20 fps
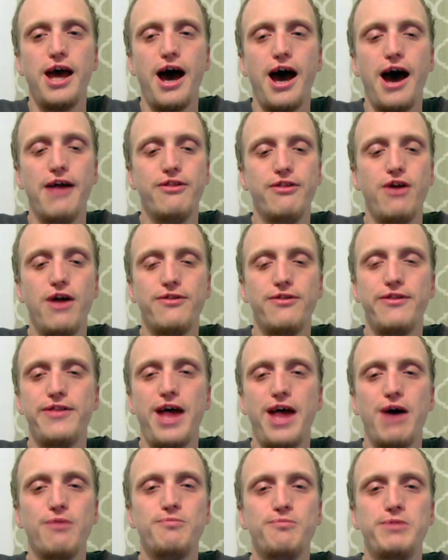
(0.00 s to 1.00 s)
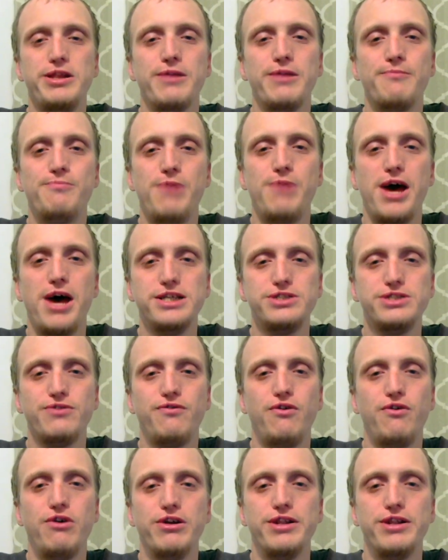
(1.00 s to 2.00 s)
I thought that that would be the best
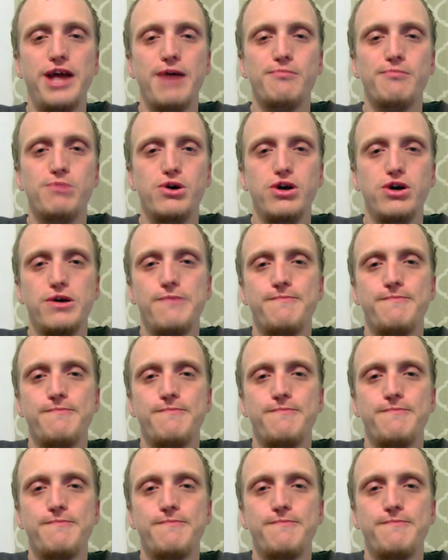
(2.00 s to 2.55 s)
for a netbook.